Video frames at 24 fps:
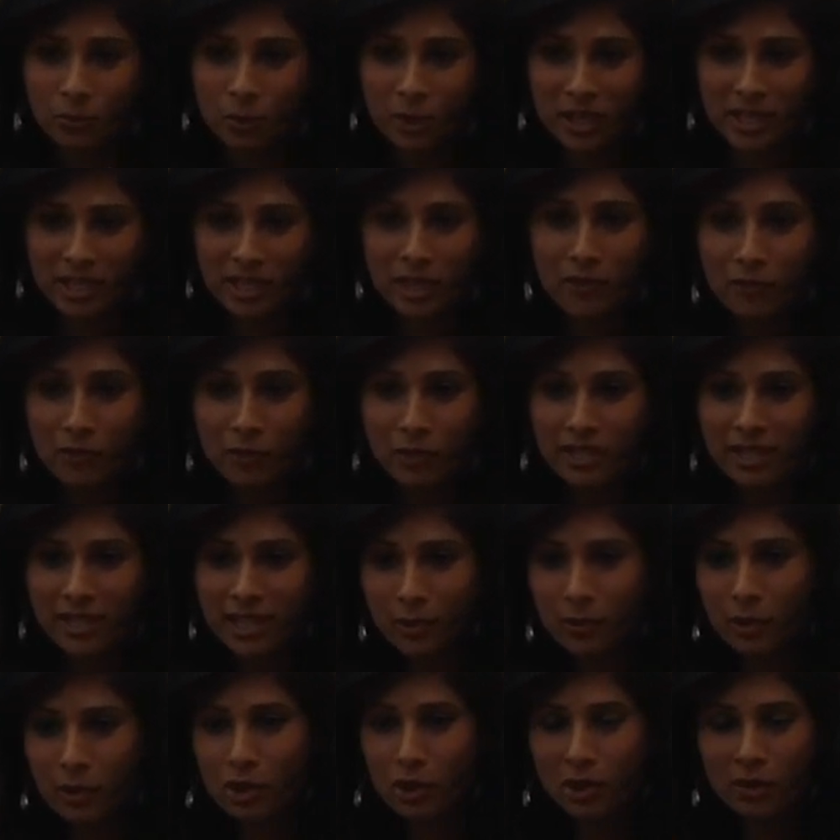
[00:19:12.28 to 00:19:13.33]
what's different is
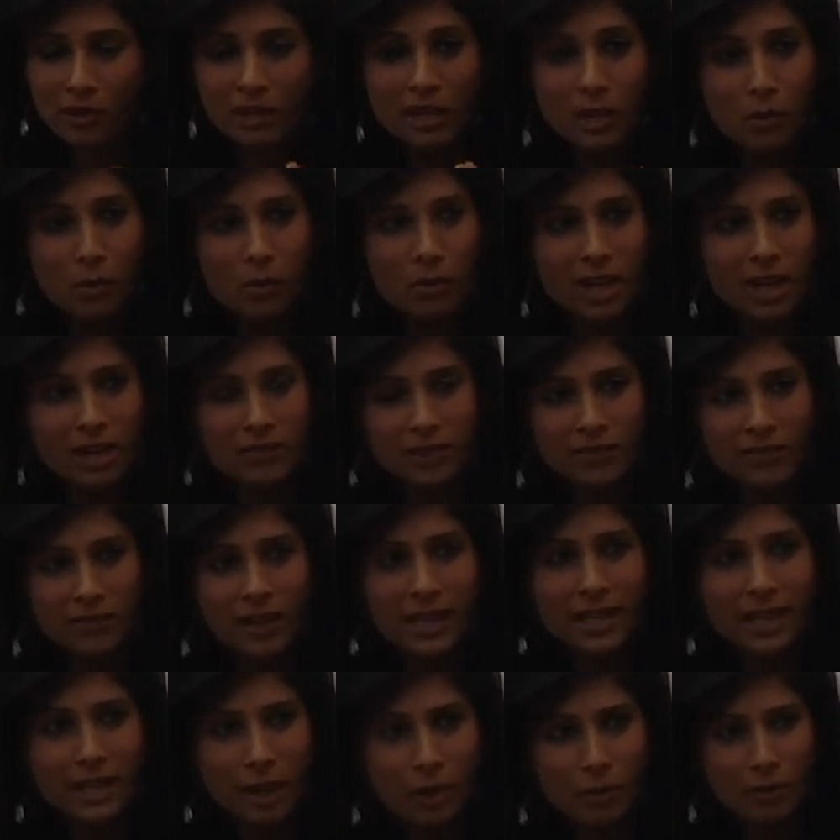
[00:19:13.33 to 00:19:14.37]
that when you're in a world with
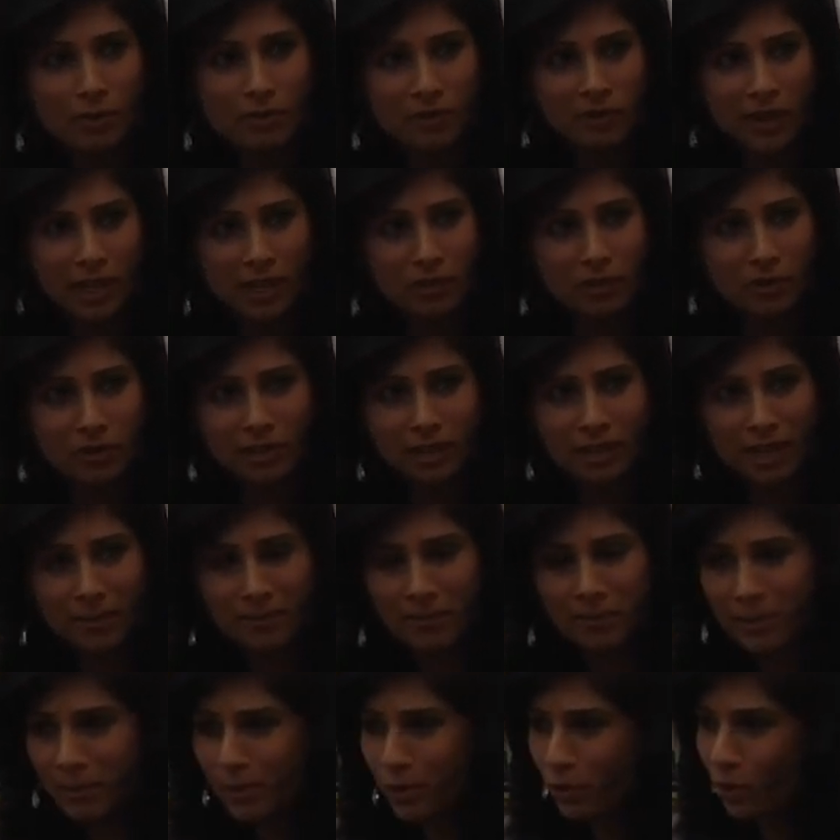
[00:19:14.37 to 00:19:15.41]
very low inflation
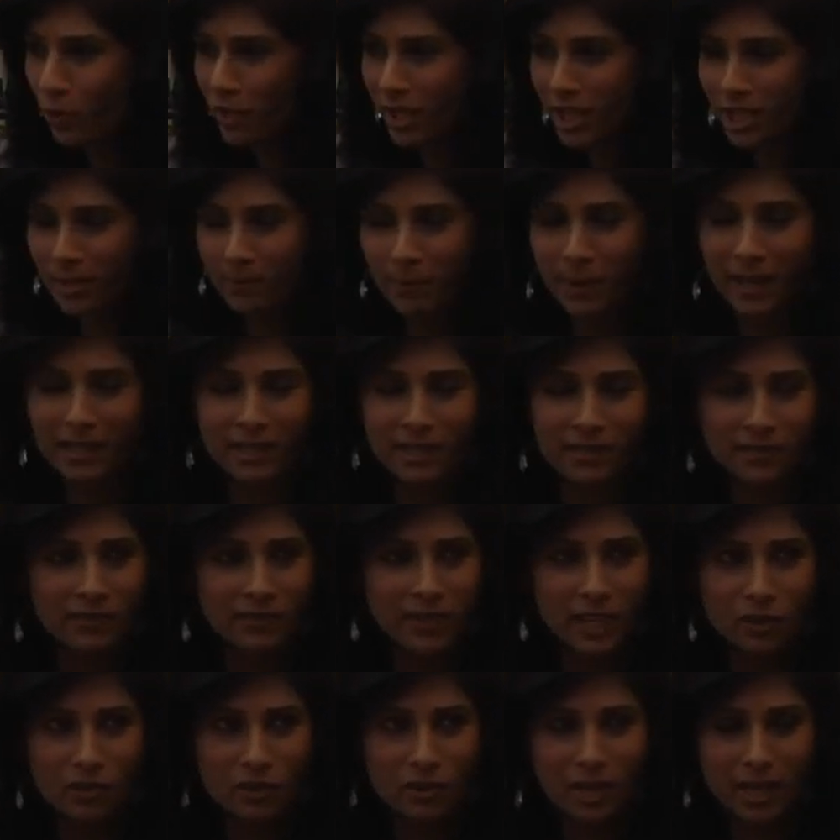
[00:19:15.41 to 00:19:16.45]
and people don't expect
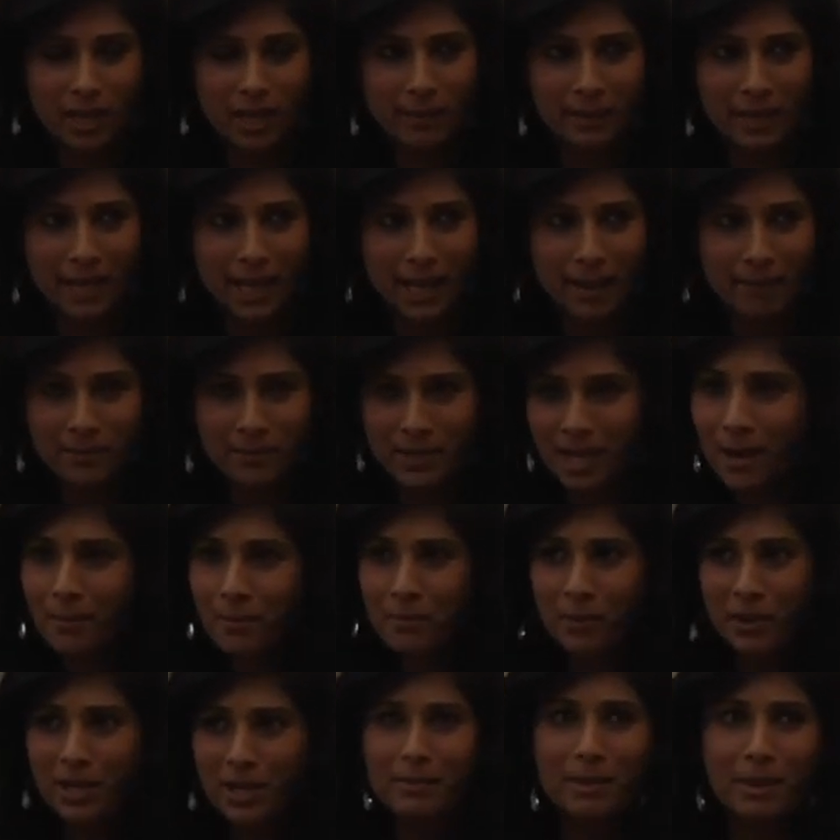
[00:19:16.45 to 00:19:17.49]
inflation coming up,
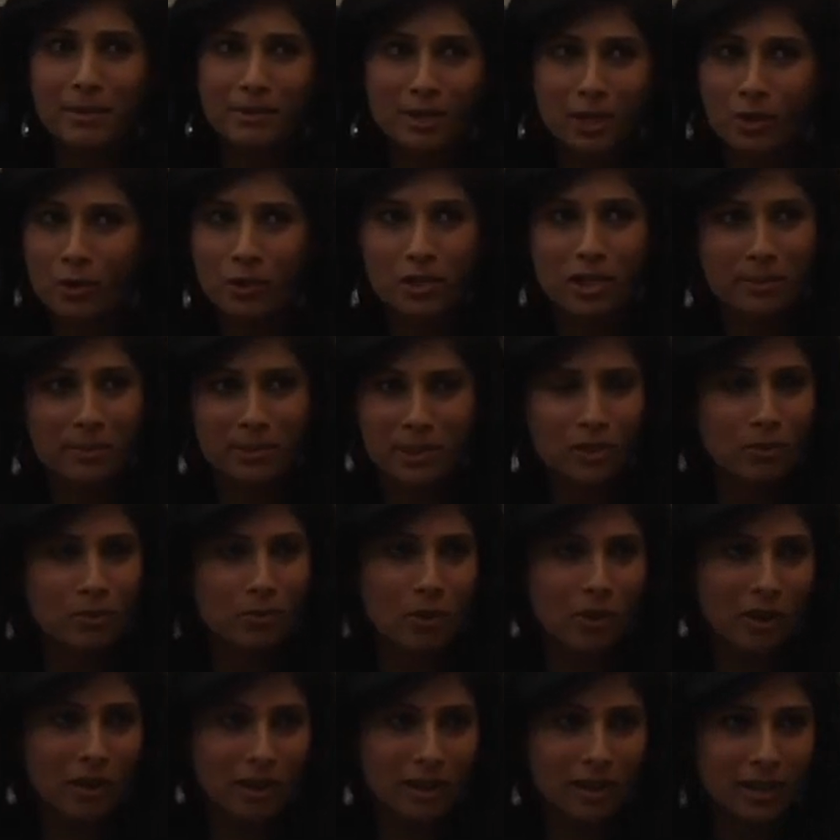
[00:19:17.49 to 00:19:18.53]
term premiums are going to be
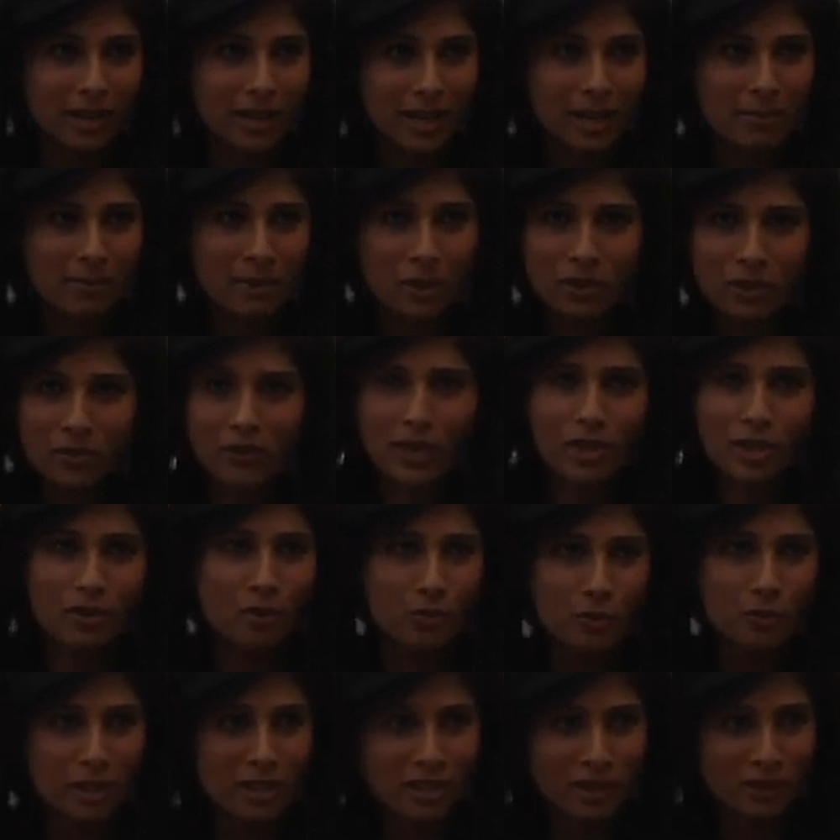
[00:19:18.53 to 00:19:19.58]
small. Because if there's
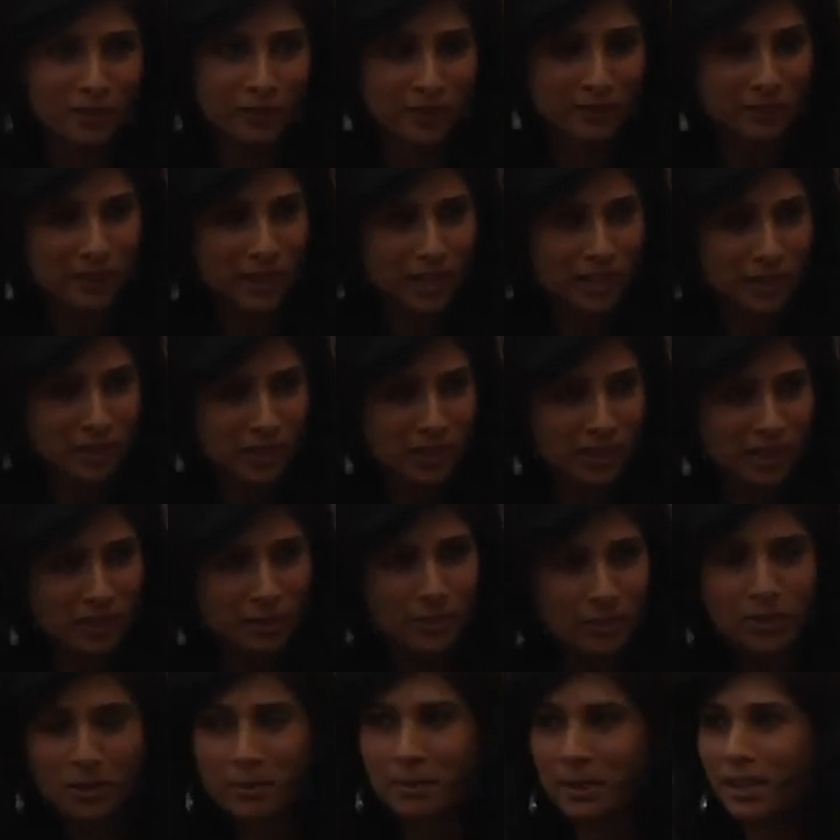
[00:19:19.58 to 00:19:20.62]
no risk of inflation,
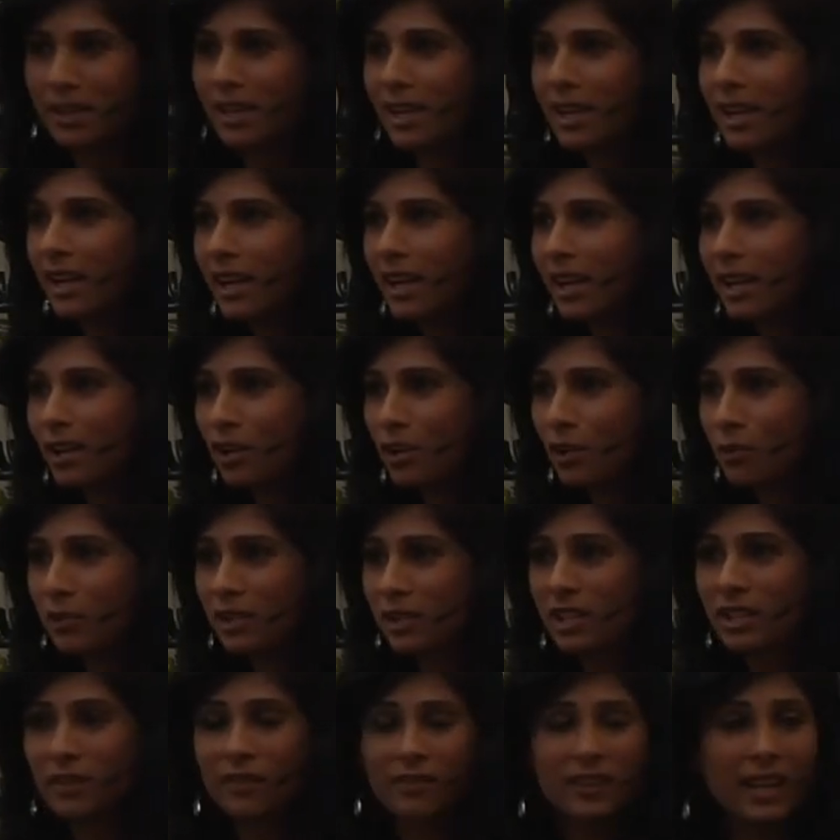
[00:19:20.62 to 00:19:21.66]
there's going to be a low
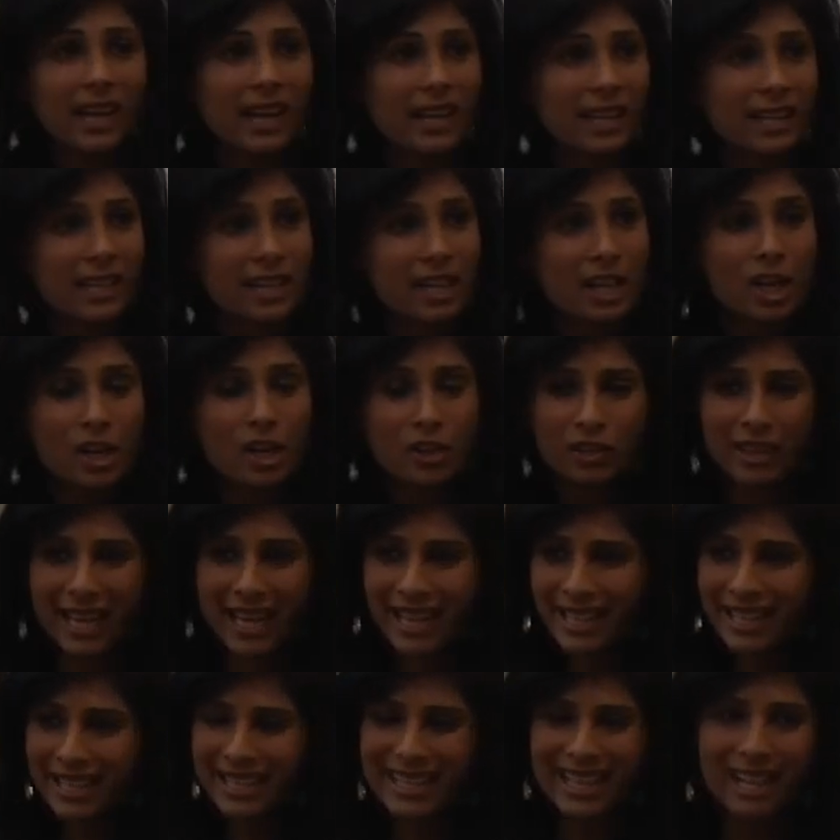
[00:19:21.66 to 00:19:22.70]
risk of that. So
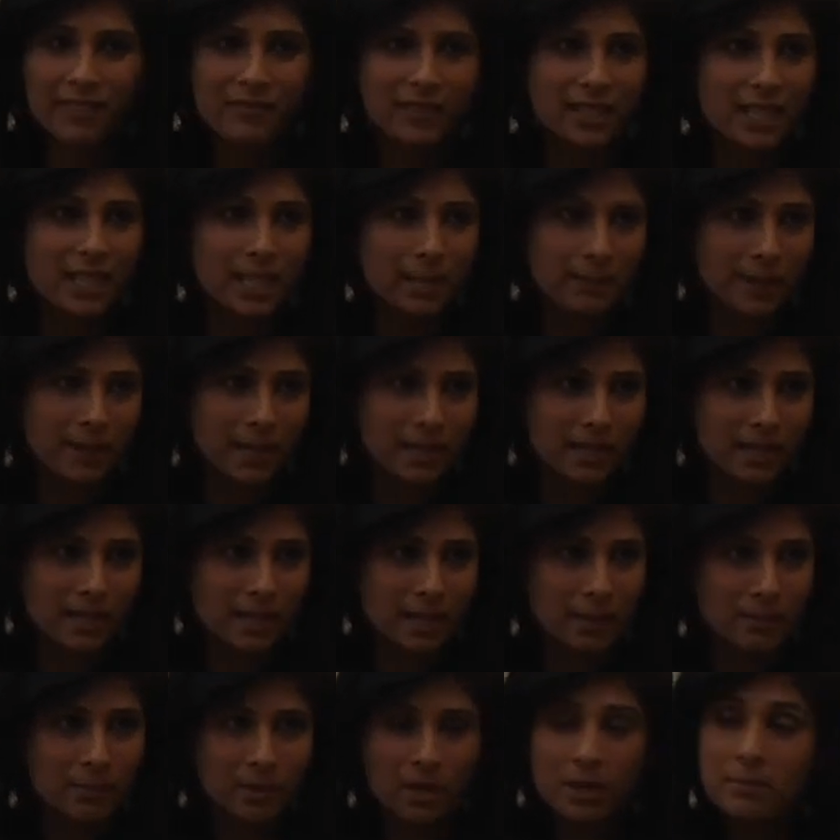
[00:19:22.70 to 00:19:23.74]
that itself is keeping the
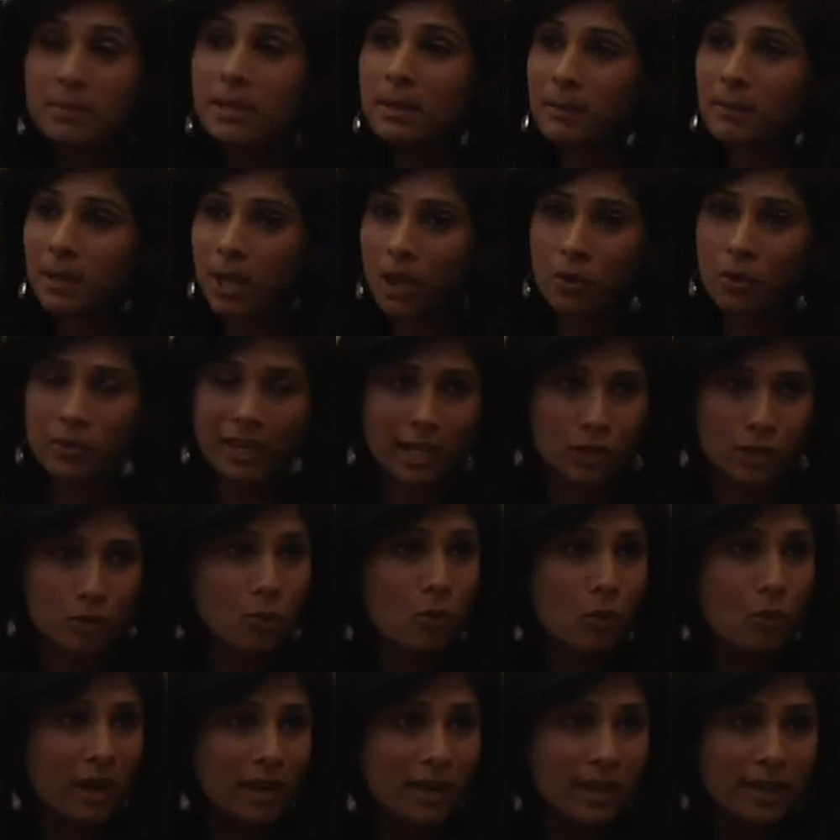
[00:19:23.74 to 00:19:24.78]
term premium low.
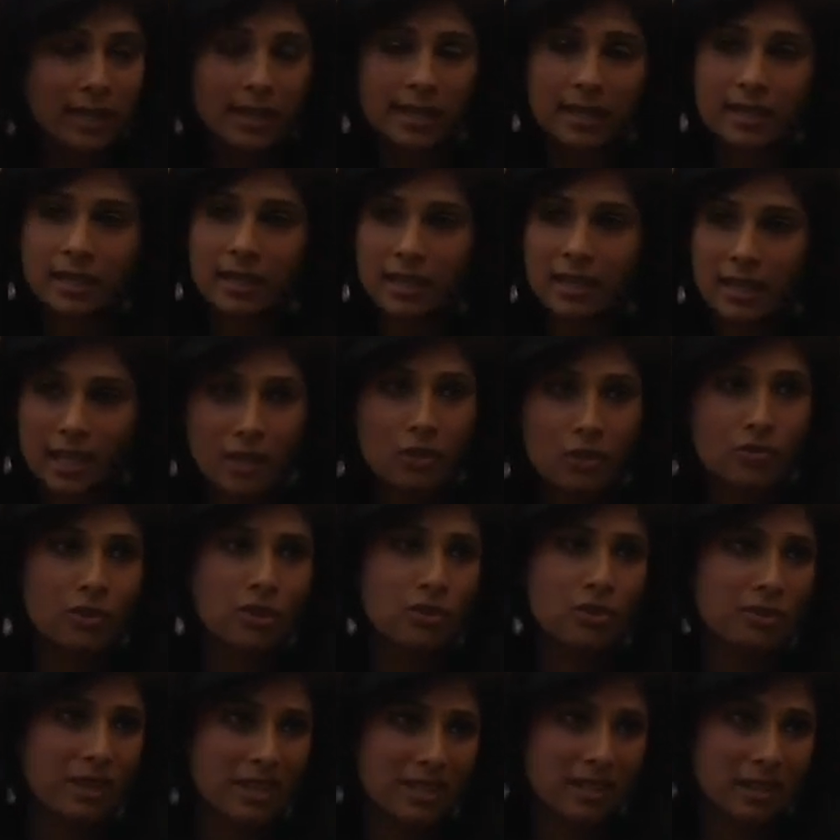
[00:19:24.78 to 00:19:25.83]
That's one.
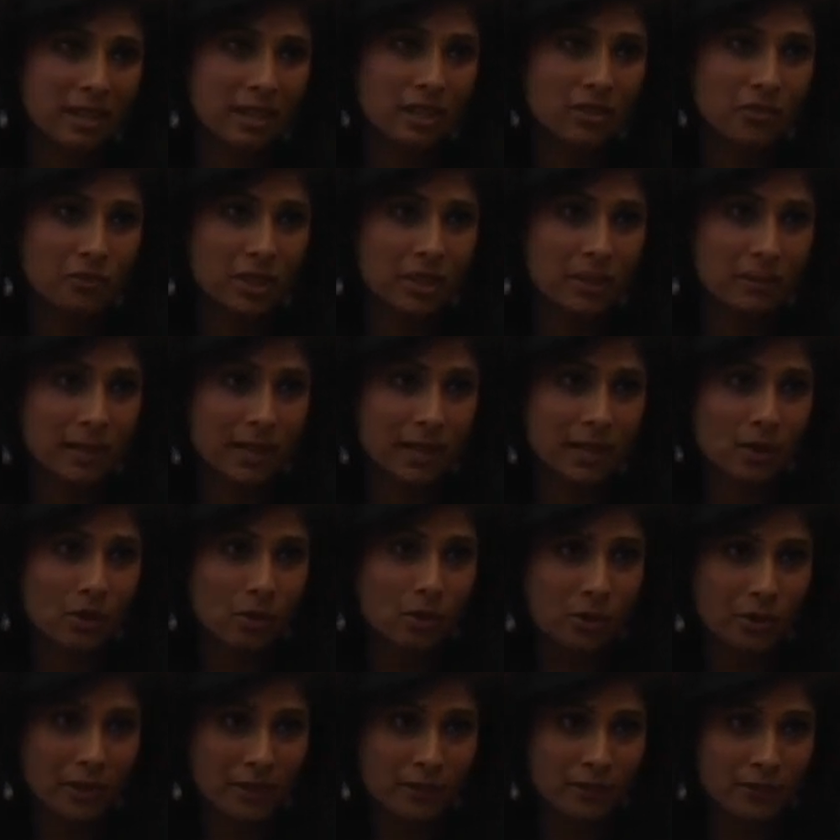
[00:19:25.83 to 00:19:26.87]
Interest rates are extremely low
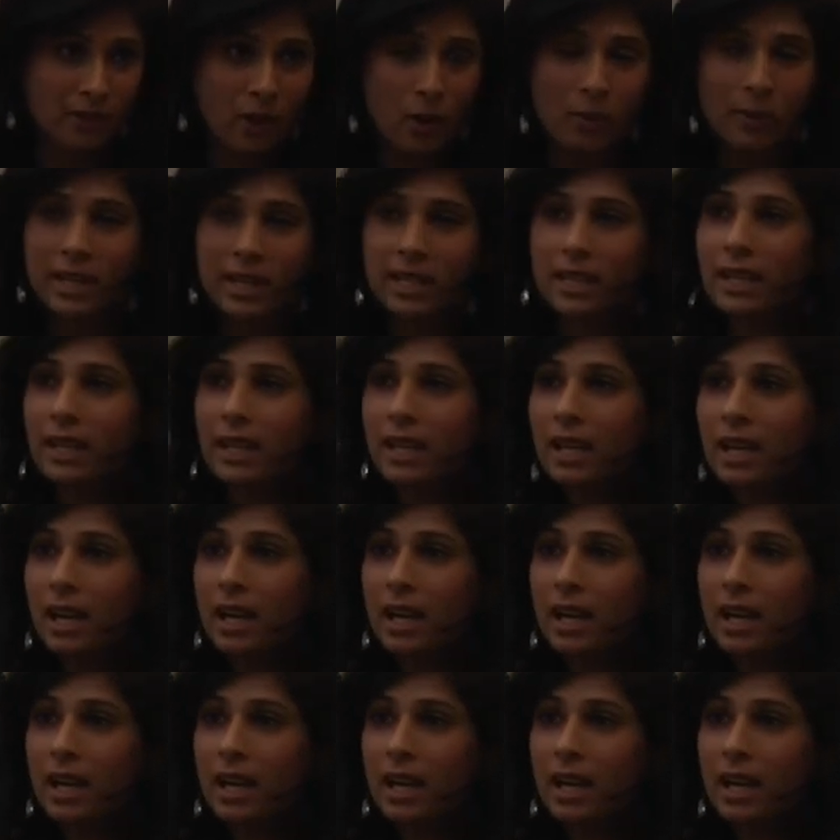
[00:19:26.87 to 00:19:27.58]
going forward.